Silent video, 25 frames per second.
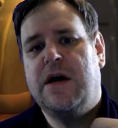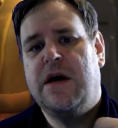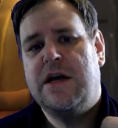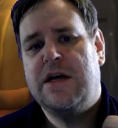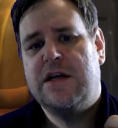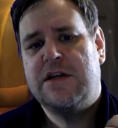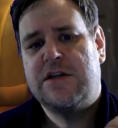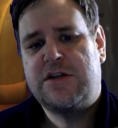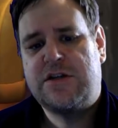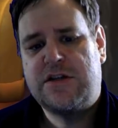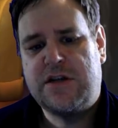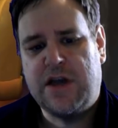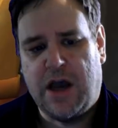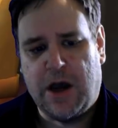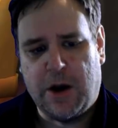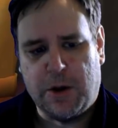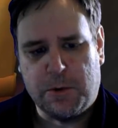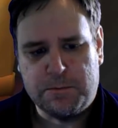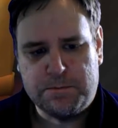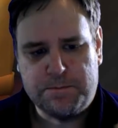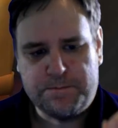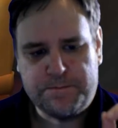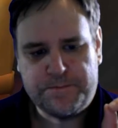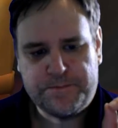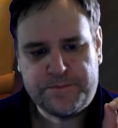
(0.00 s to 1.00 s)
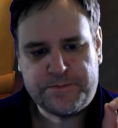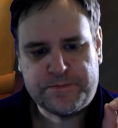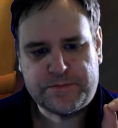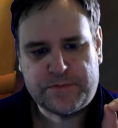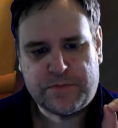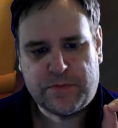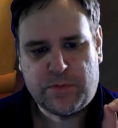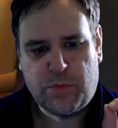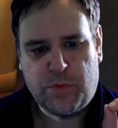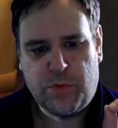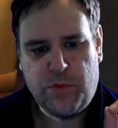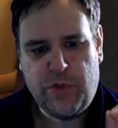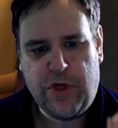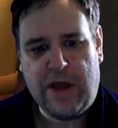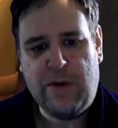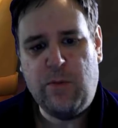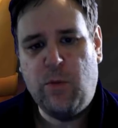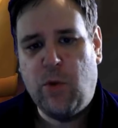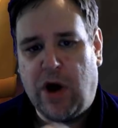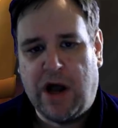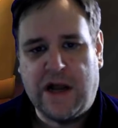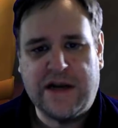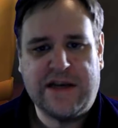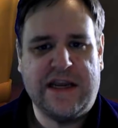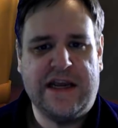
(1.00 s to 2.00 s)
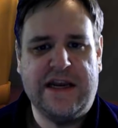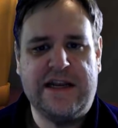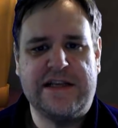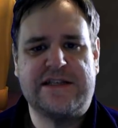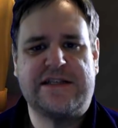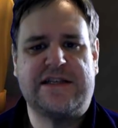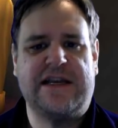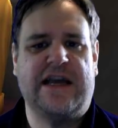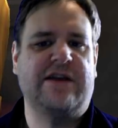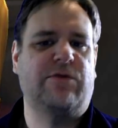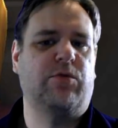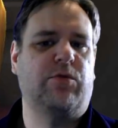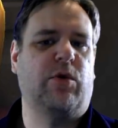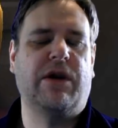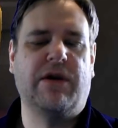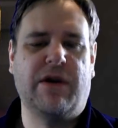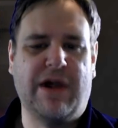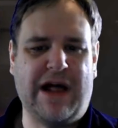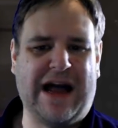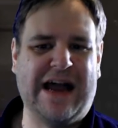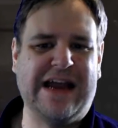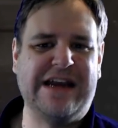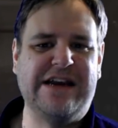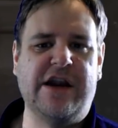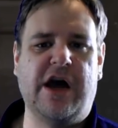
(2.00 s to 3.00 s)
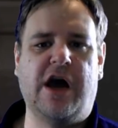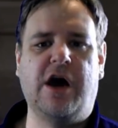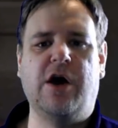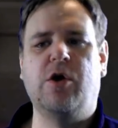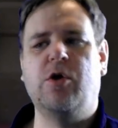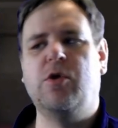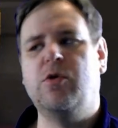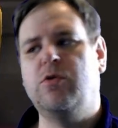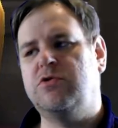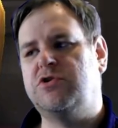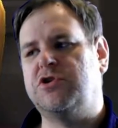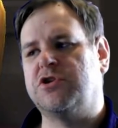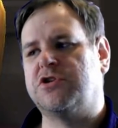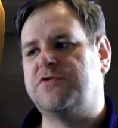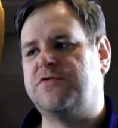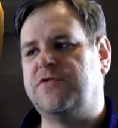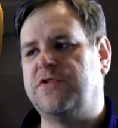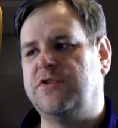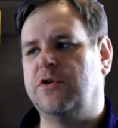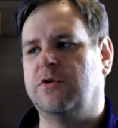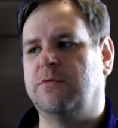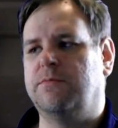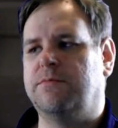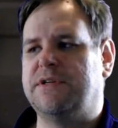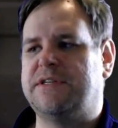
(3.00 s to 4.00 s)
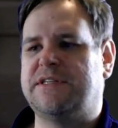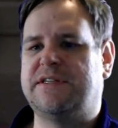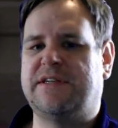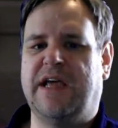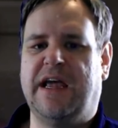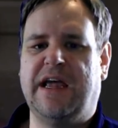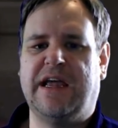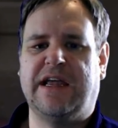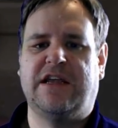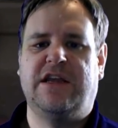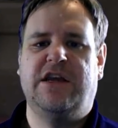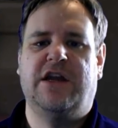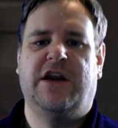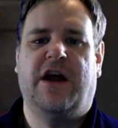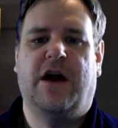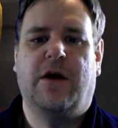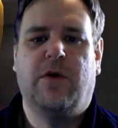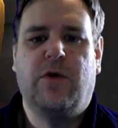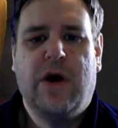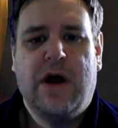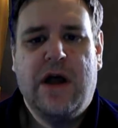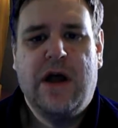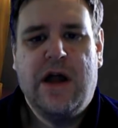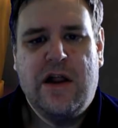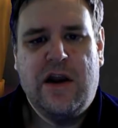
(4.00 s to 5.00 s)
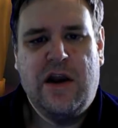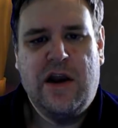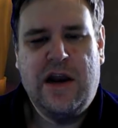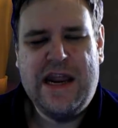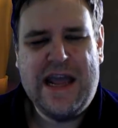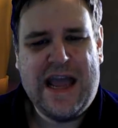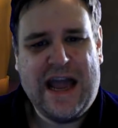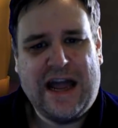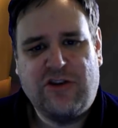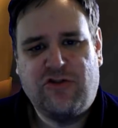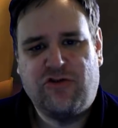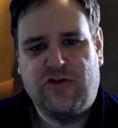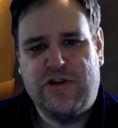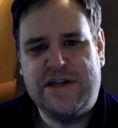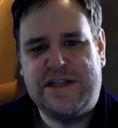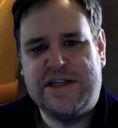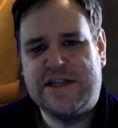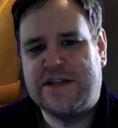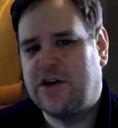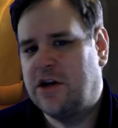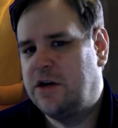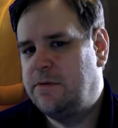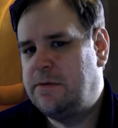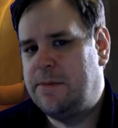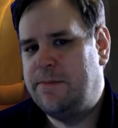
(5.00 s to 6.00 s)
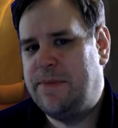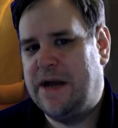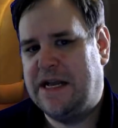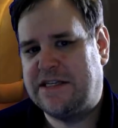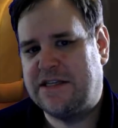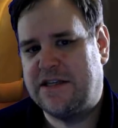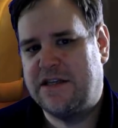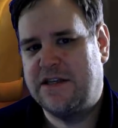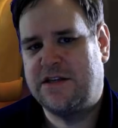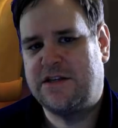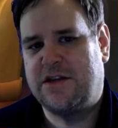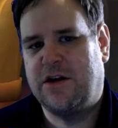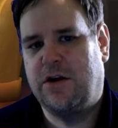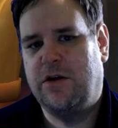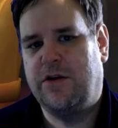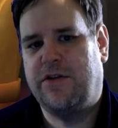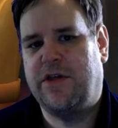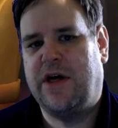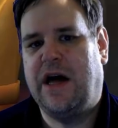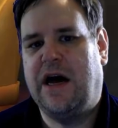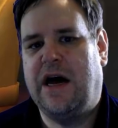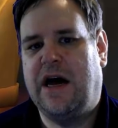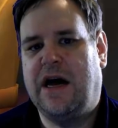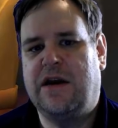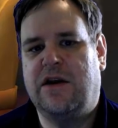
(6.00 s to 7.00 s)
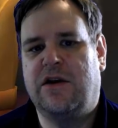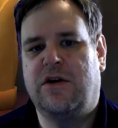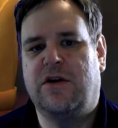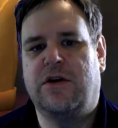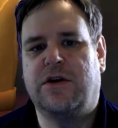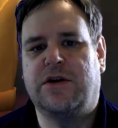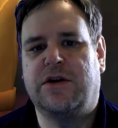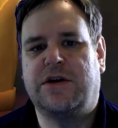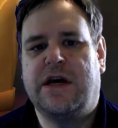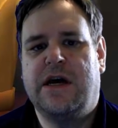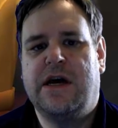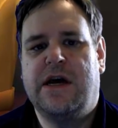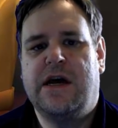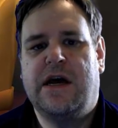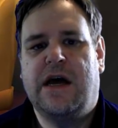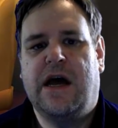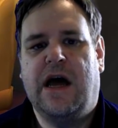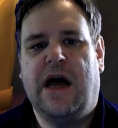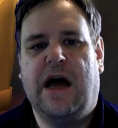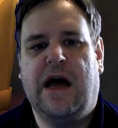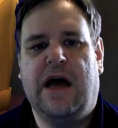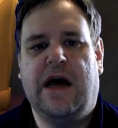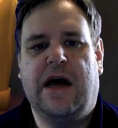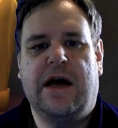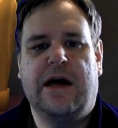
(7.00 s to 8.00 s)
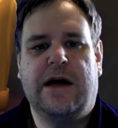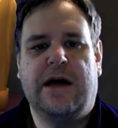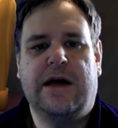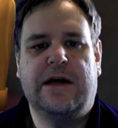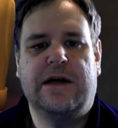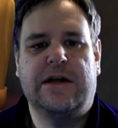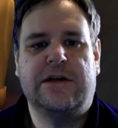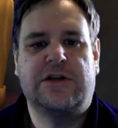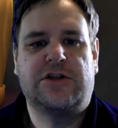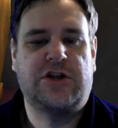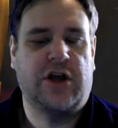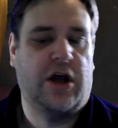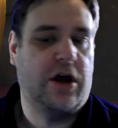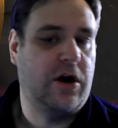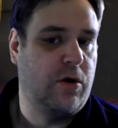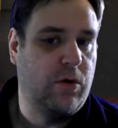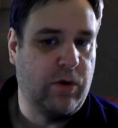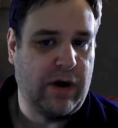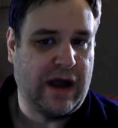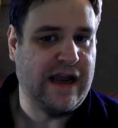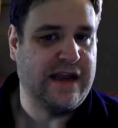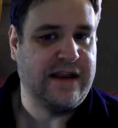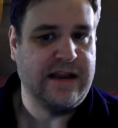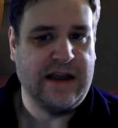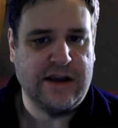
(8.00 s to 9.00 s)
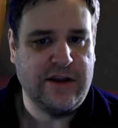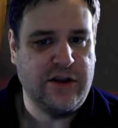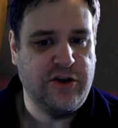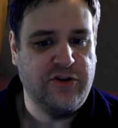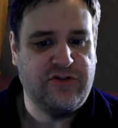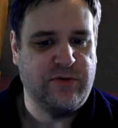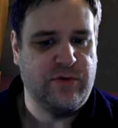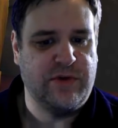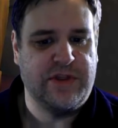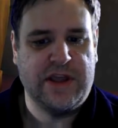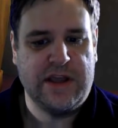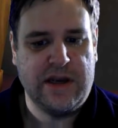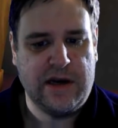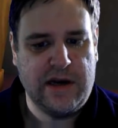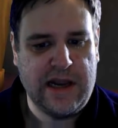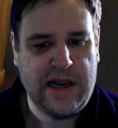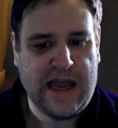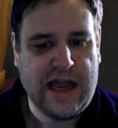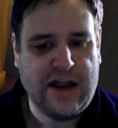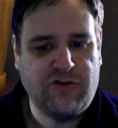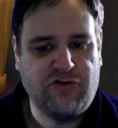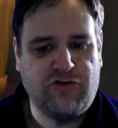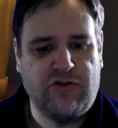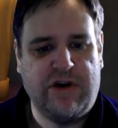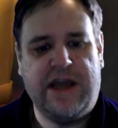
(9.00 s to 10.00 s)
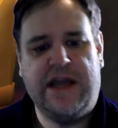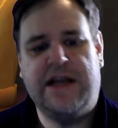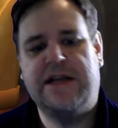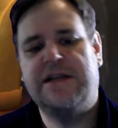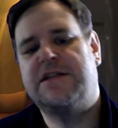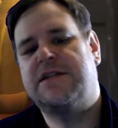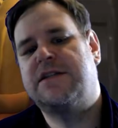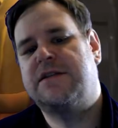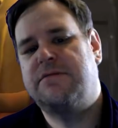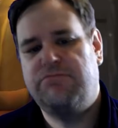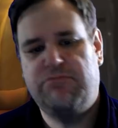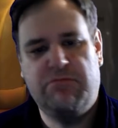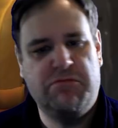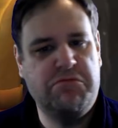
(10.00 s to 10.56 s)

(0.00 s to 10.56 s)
So, then what I did is said, well, I know just for numbers' sake, you know, Leadrins is going to be better than Soul of the High Lord, so I used it with Leadrins.